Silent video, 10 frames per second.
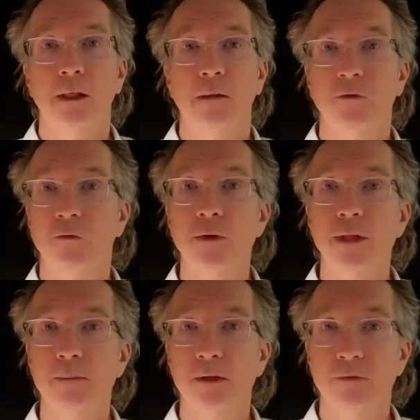Before
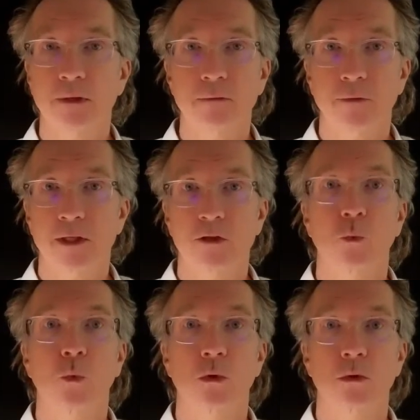that, my favorite thing in the
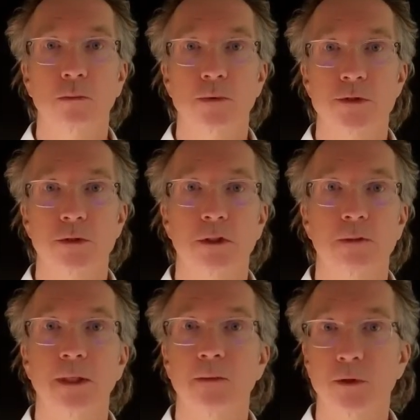world was going to
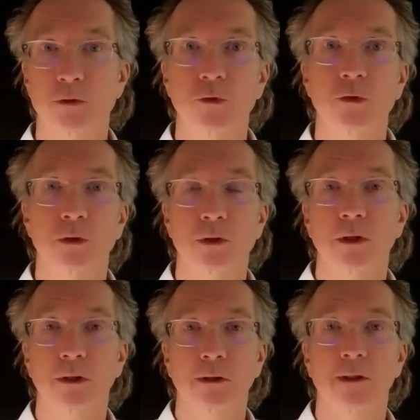bed with a New Yorker.